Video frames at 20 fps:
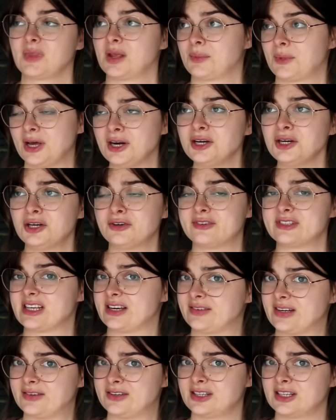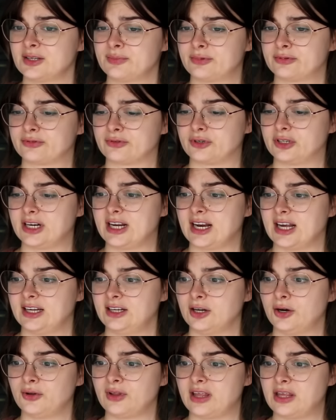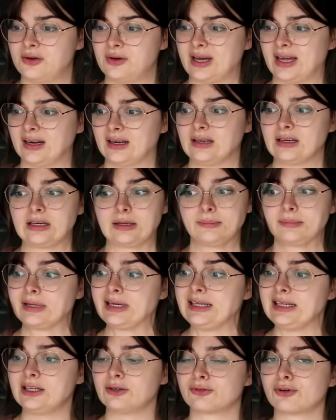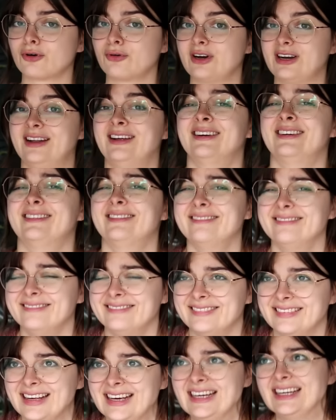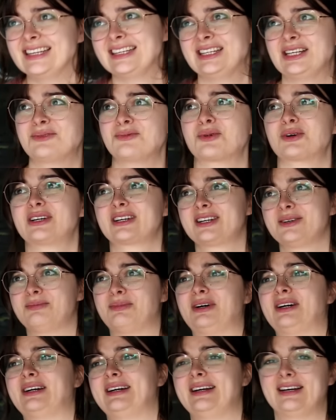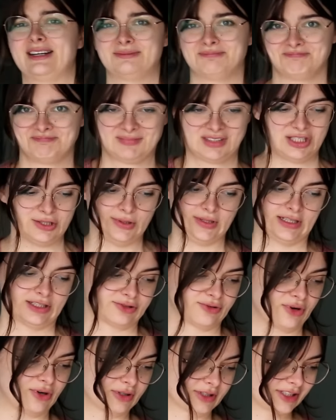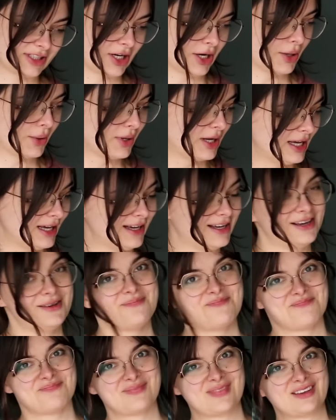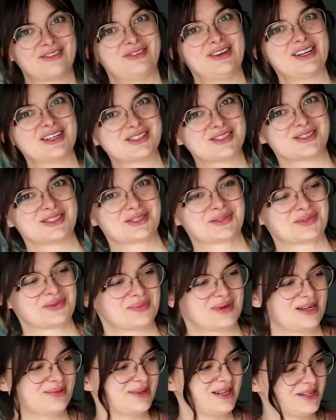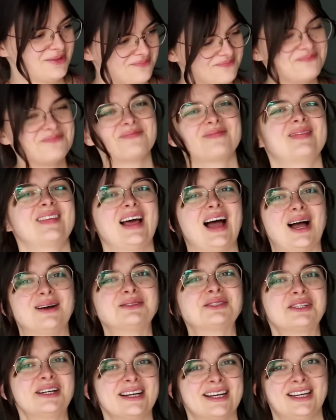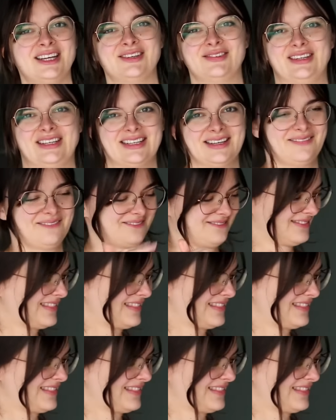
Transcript: I'm kind of nervous. I've never done it before, and I know that you can completely ruin knitwork by doing this wrong. So fingers crossed for me, but I'm sure I can do it.